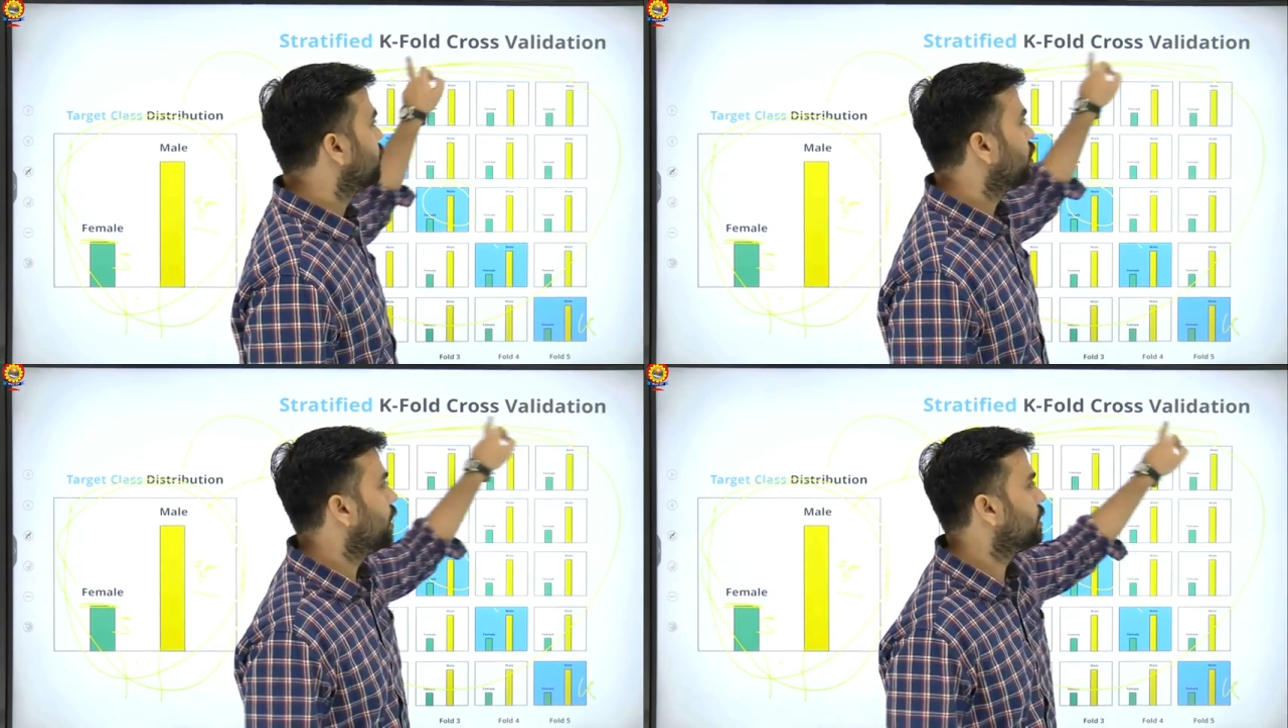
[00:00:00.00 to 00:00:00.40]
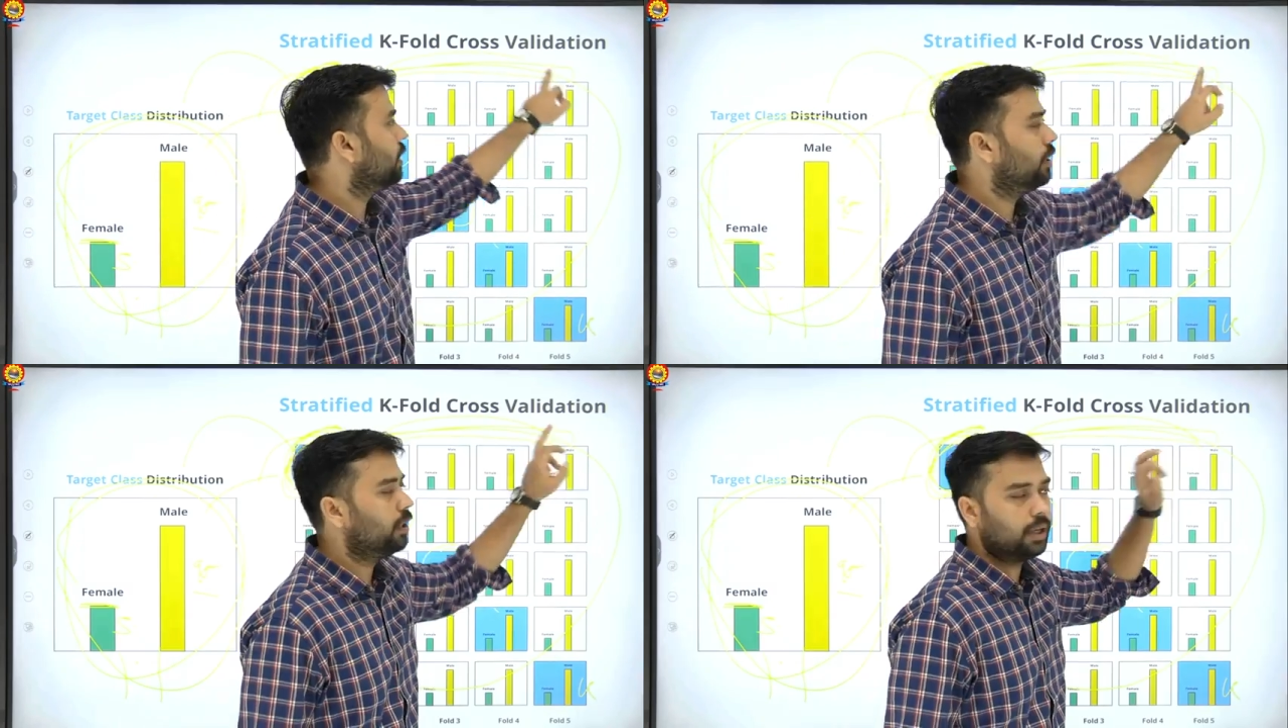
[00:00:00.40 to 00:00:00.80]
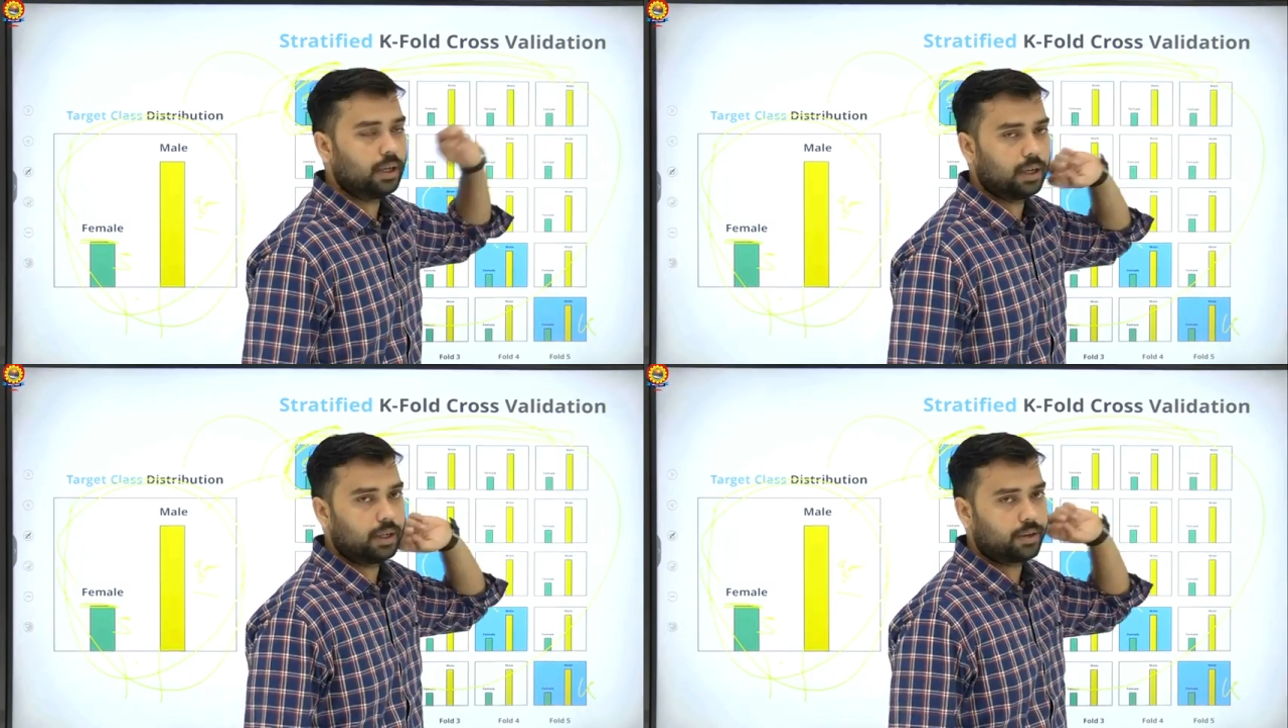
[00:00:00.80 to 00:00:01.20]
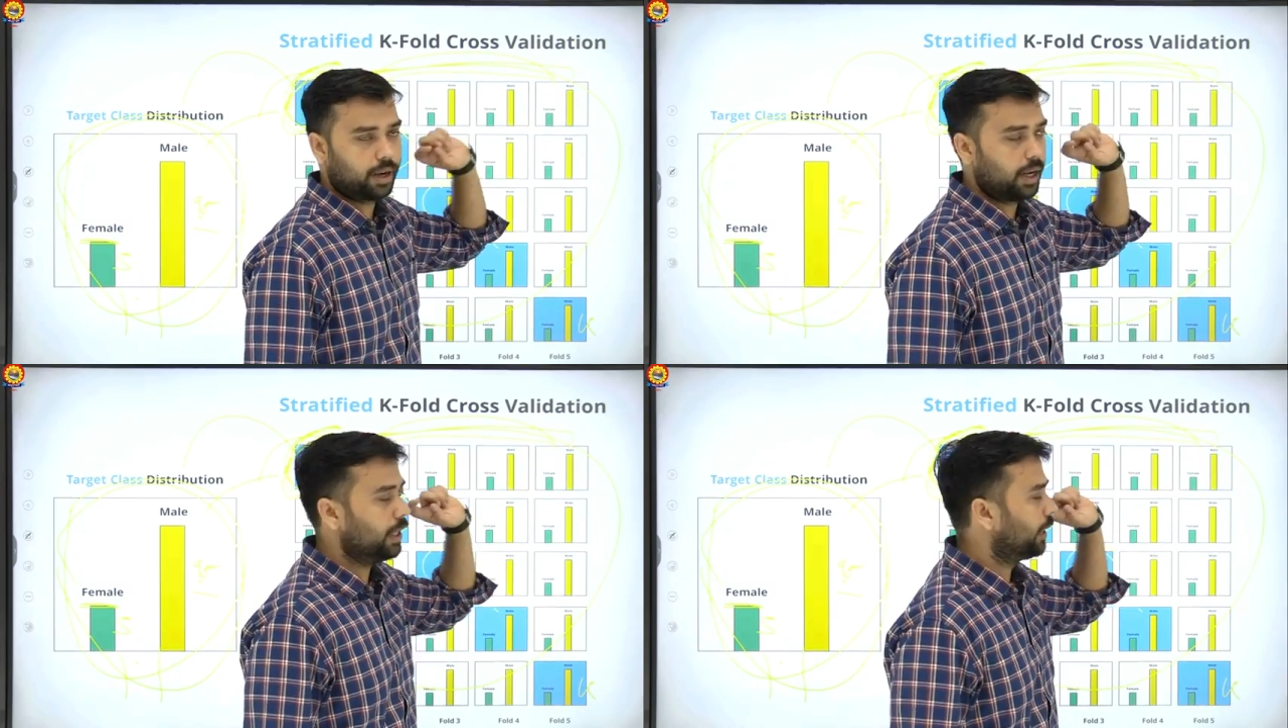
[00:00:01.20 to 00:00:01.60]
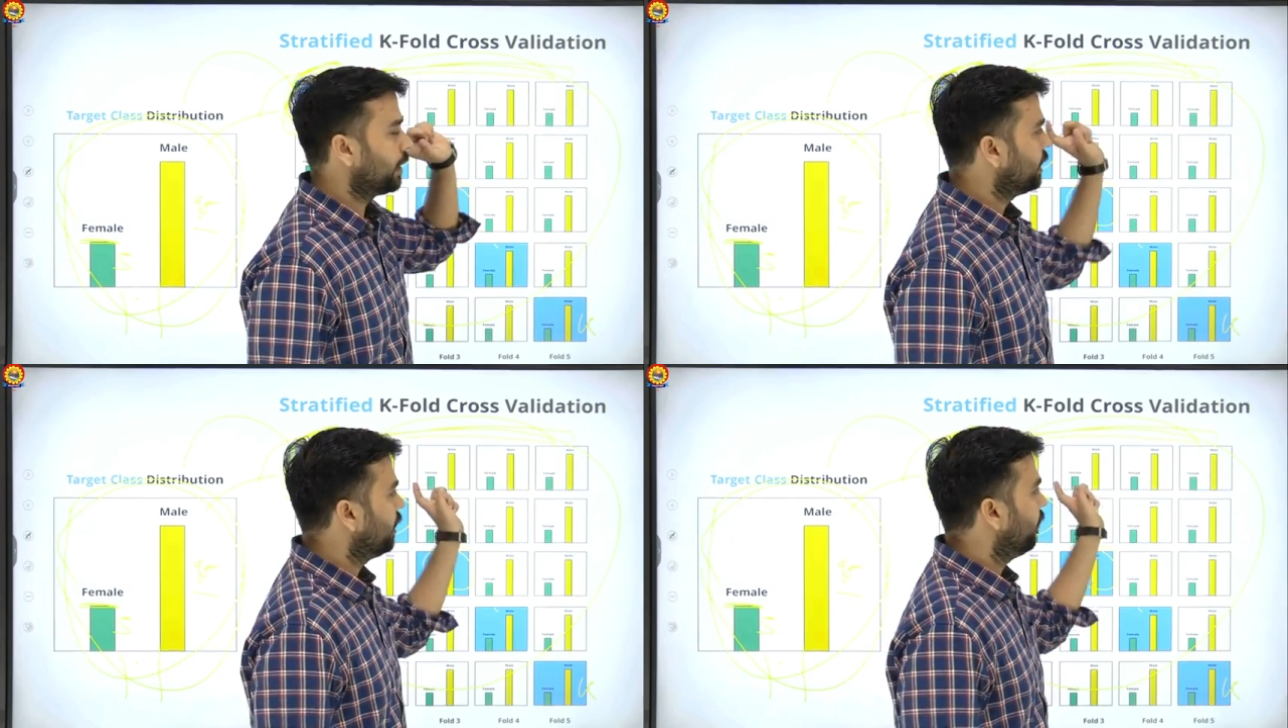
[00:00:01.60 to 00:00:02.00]
as a training data set,
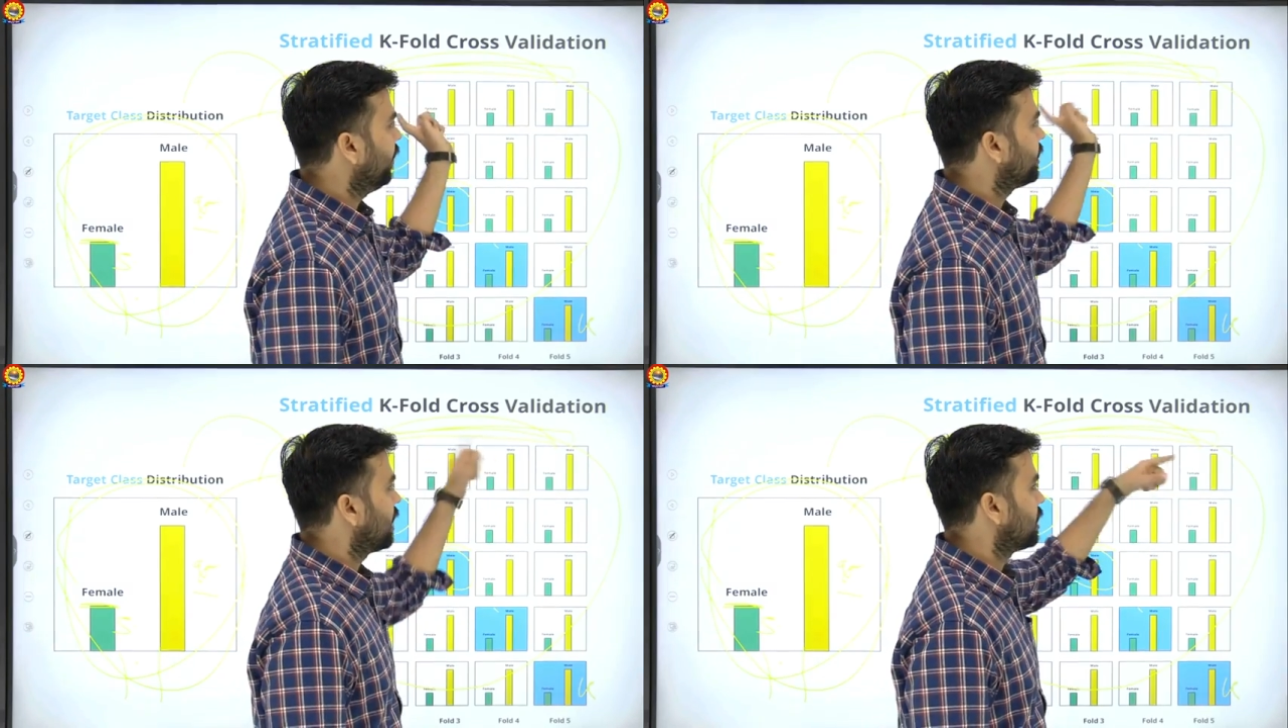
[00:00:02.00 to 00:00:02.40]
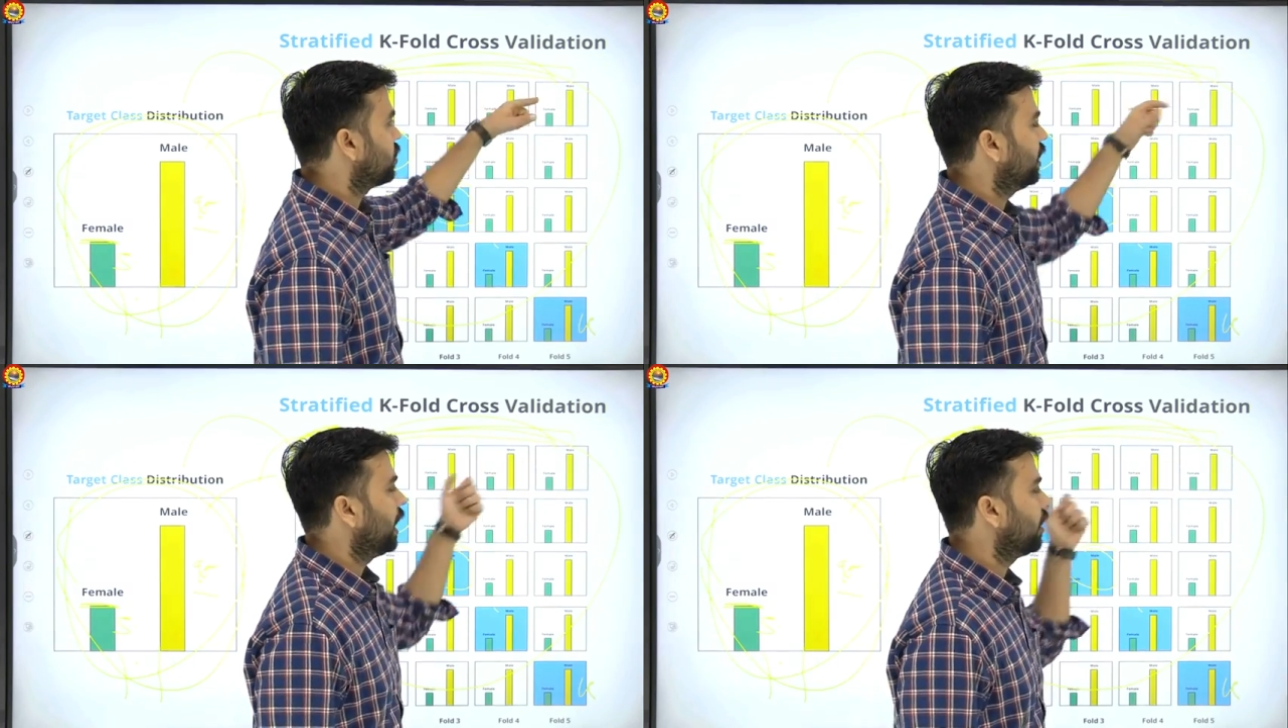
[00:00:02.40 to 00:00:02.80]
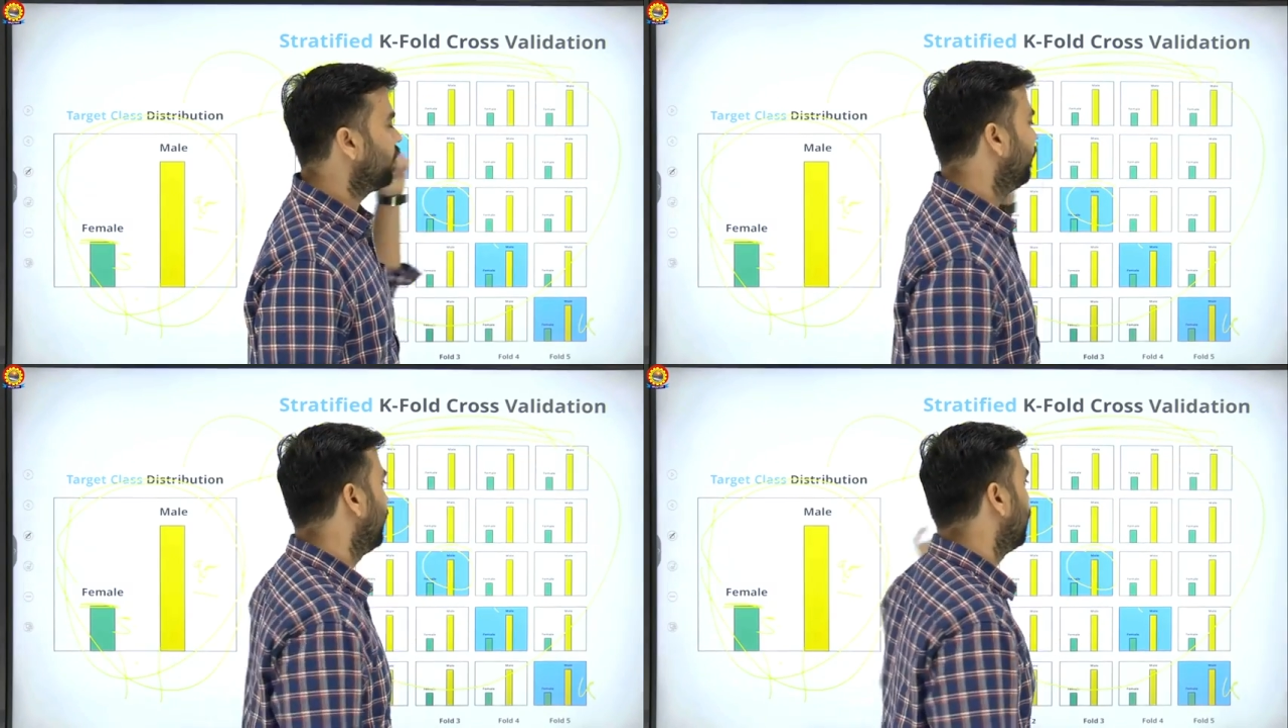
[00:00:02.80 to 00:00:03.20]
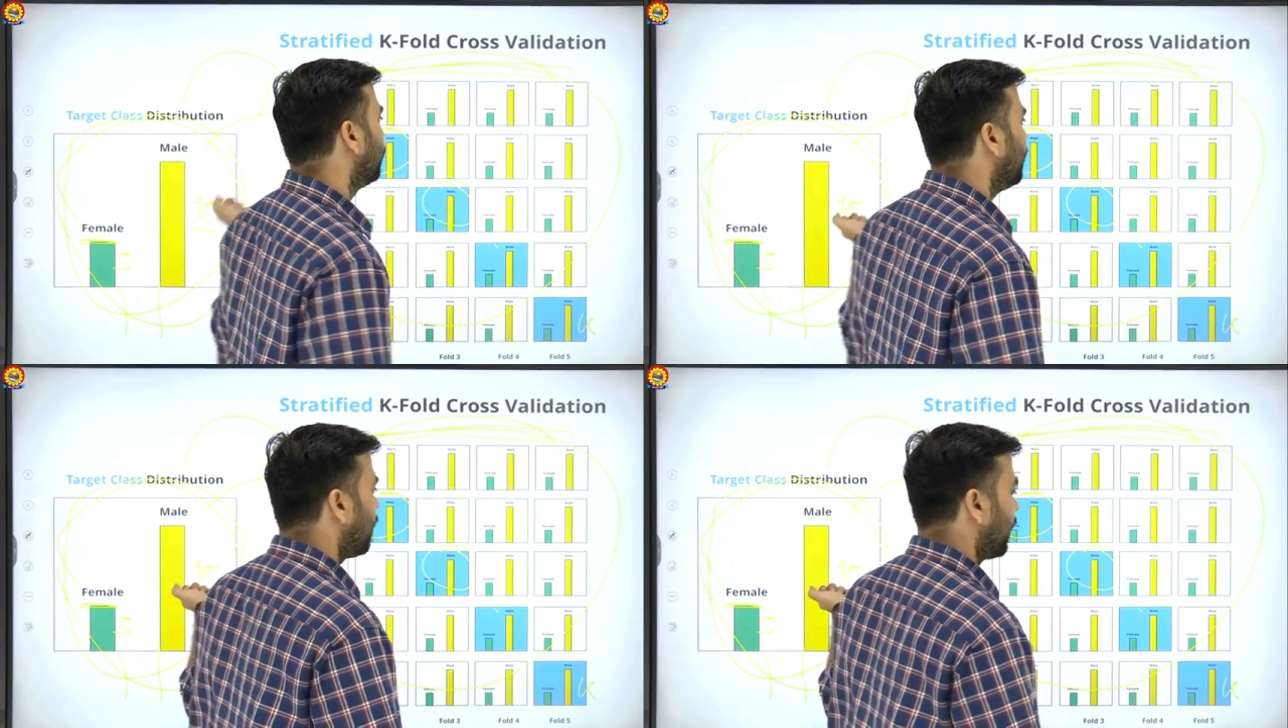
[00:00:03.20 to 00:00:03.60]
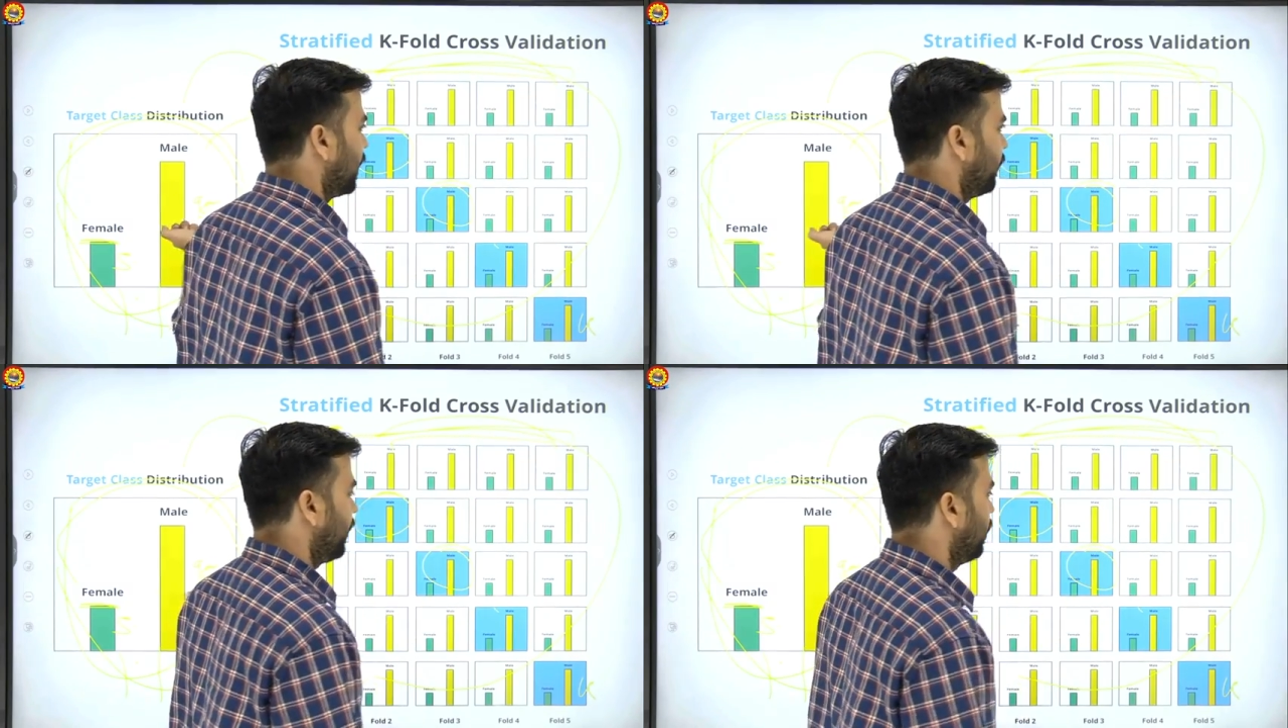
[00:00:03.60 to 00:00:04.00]
which is also in the equal value of the target
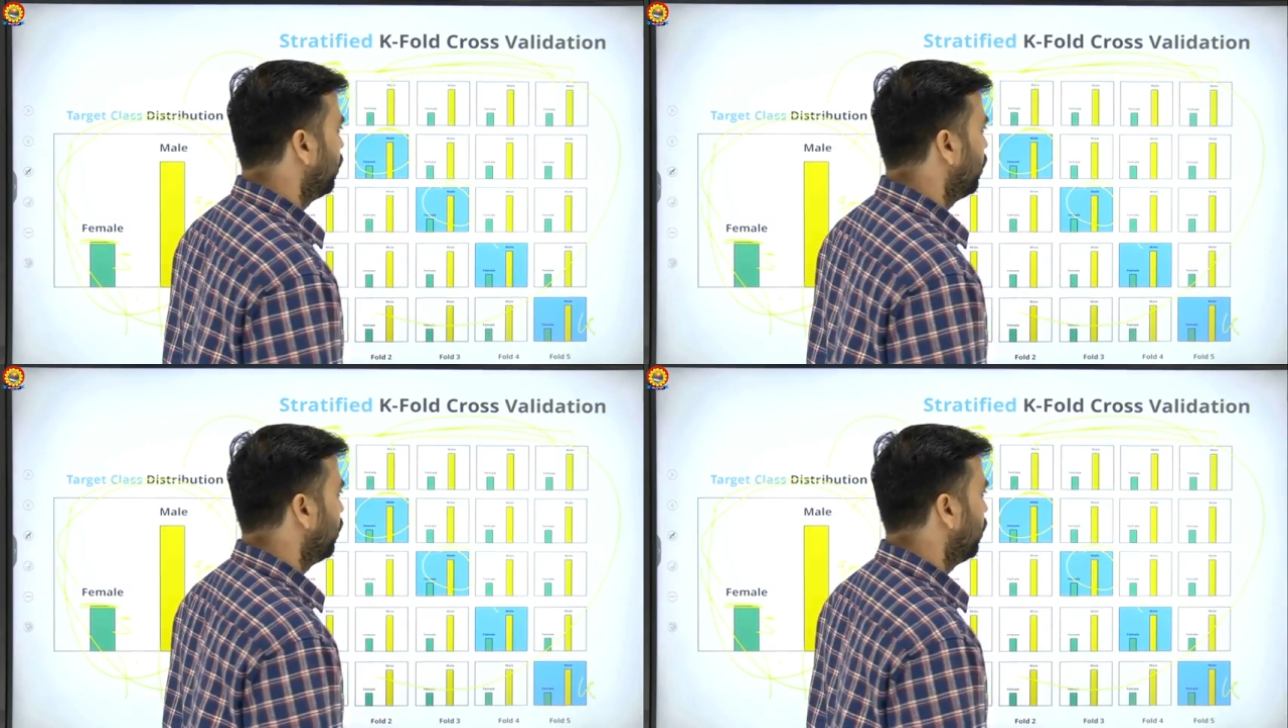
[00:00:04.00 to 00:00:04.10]
value.